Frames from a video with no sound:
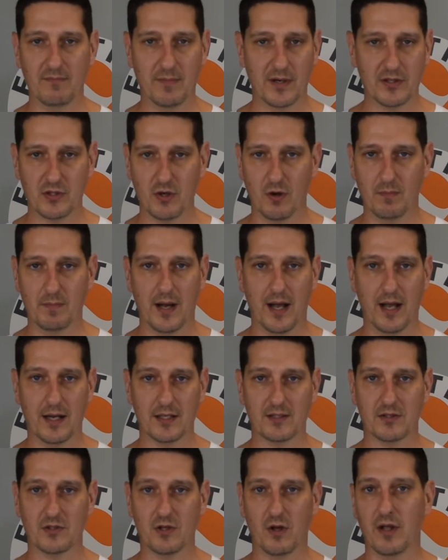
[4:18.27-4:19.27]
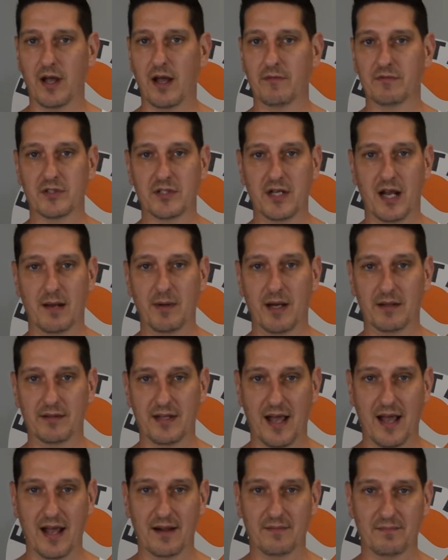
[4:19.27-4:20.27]
my soapbox. That's all I have to say about
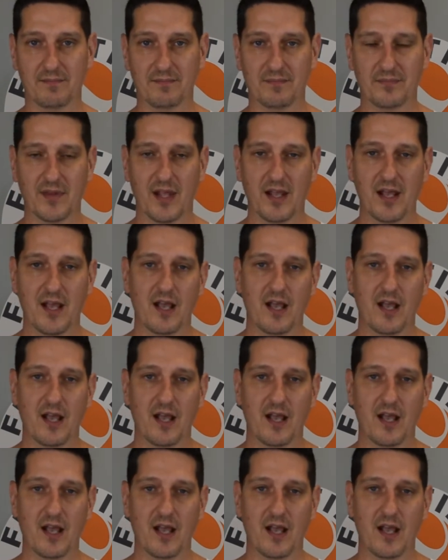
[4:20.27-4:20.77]
that.